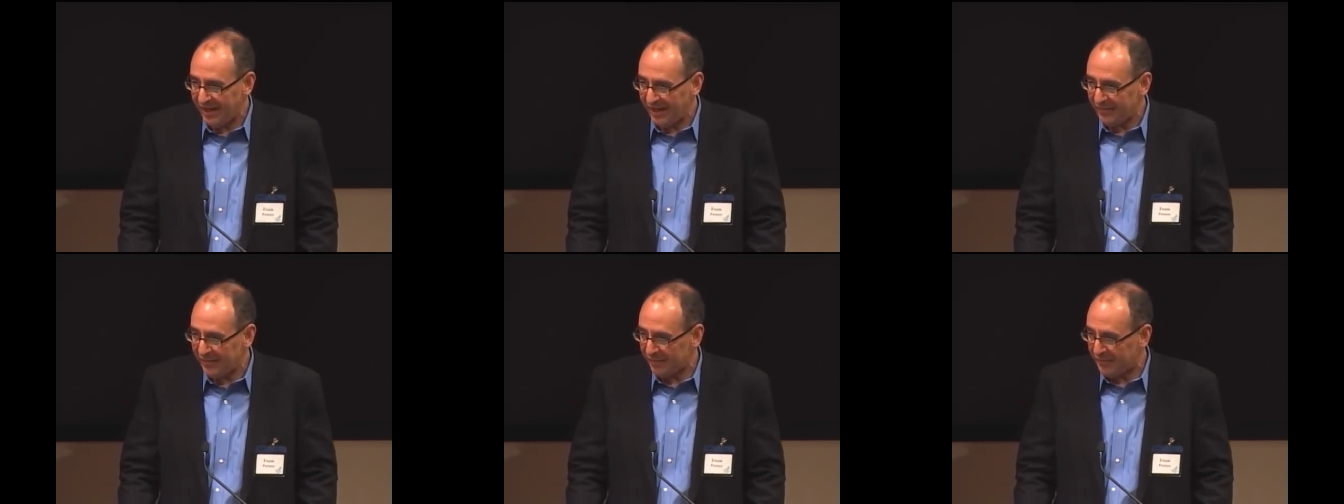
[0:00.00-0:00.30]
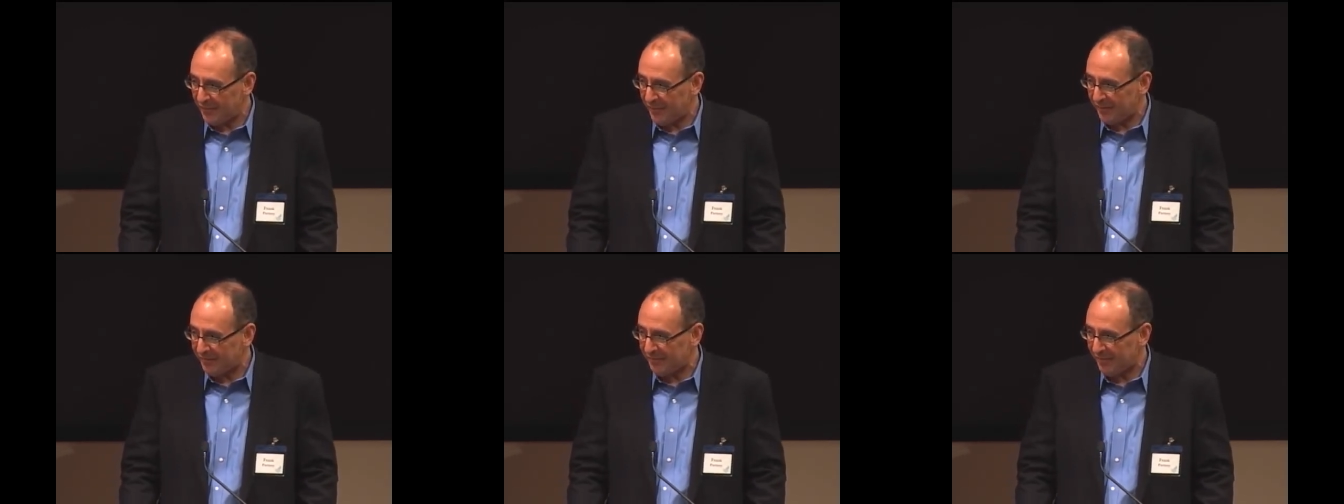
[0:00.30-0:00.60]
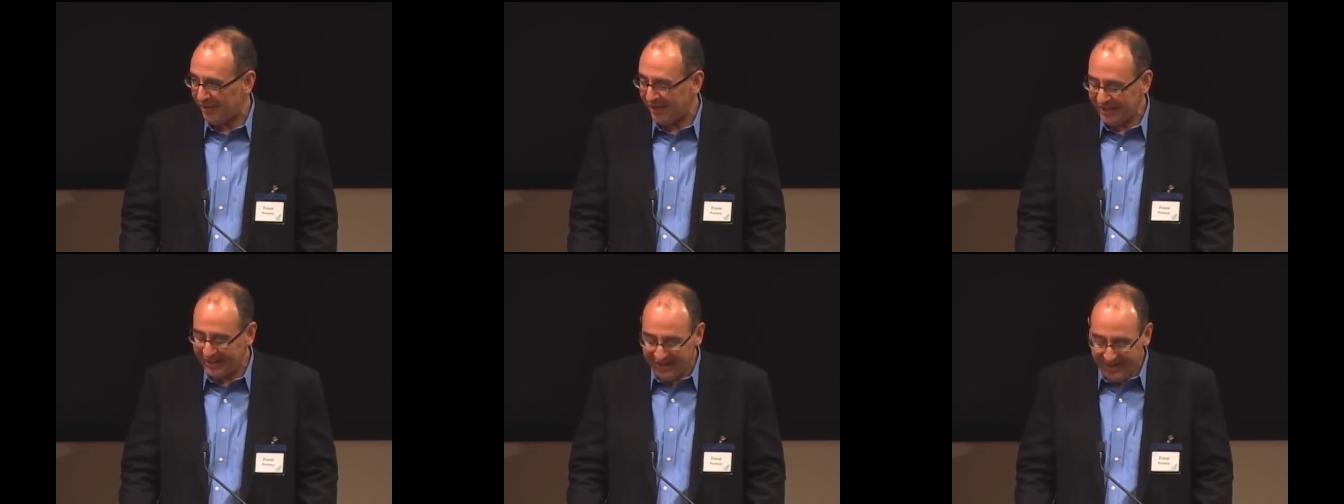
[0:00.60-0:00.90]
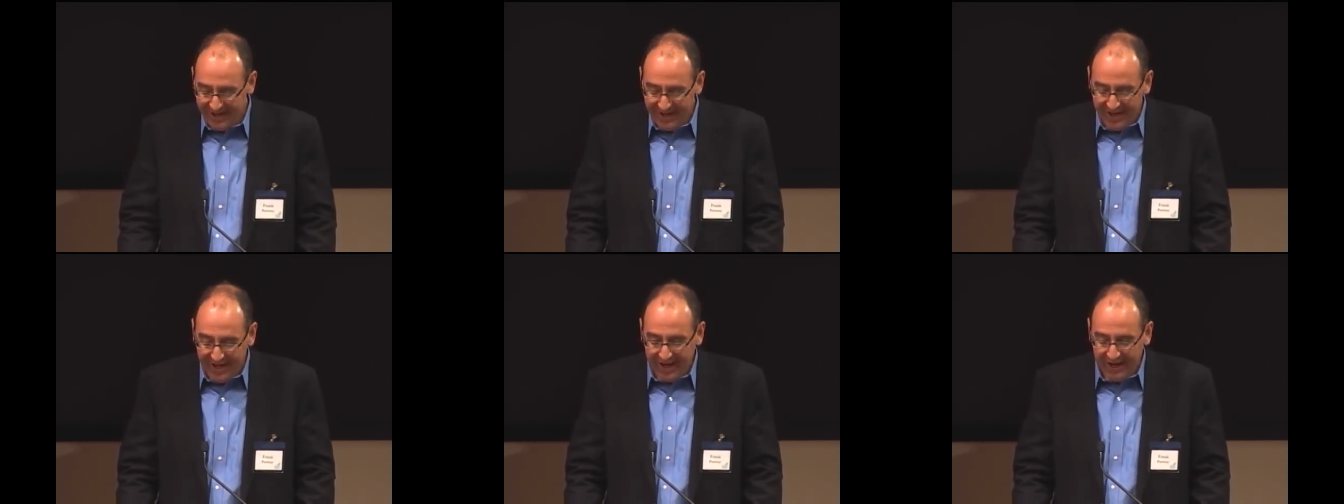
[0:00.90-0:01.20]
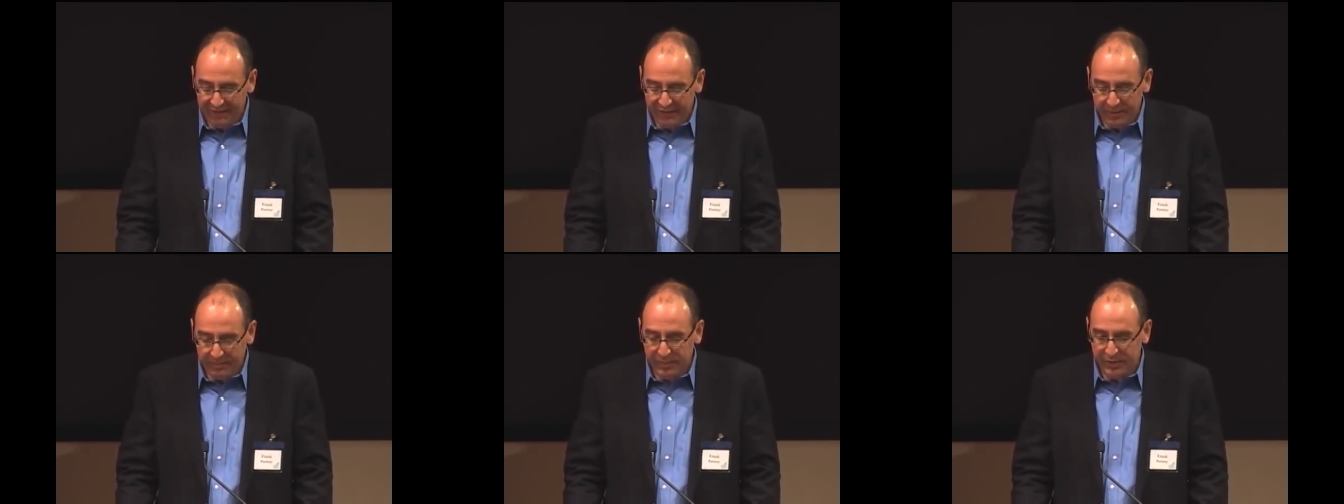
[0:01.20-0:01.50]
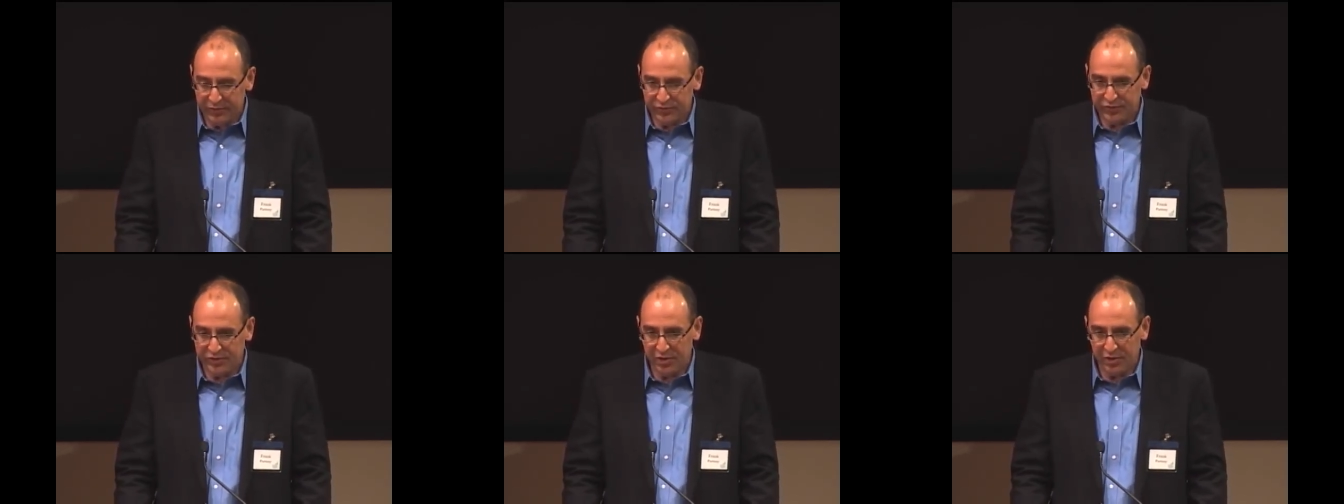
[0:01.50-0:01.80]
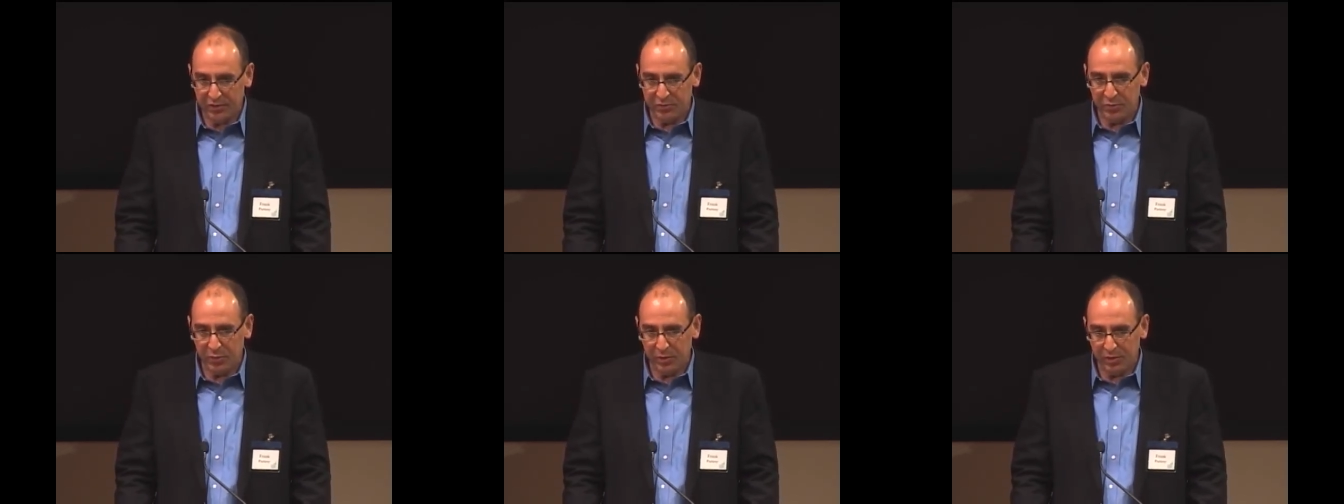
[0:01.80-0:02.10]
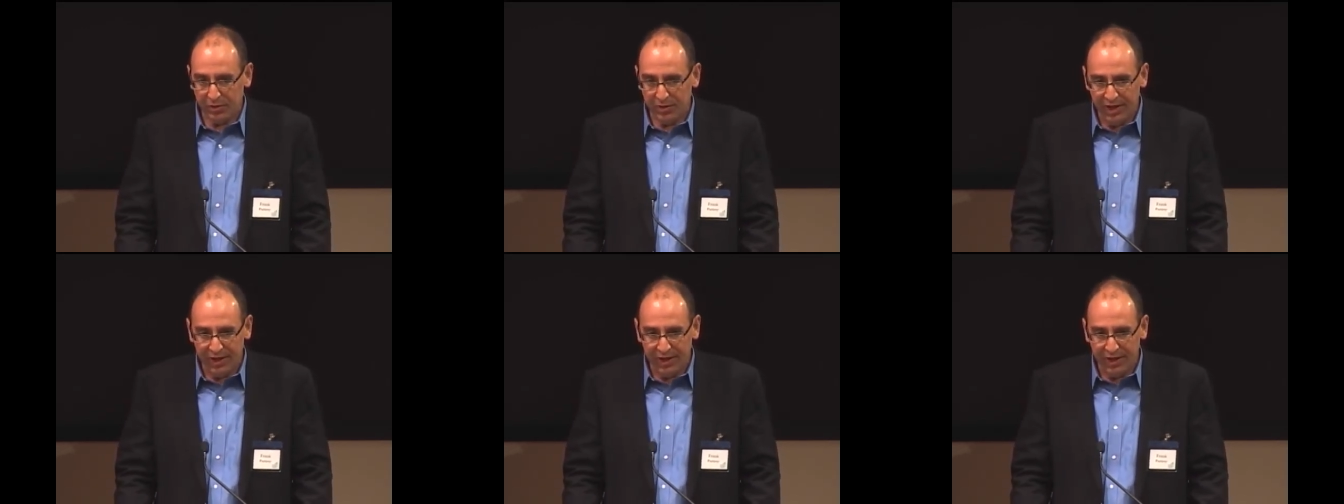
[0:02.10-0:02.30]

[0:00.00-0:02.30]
at the forefront. And then Biz Stone will,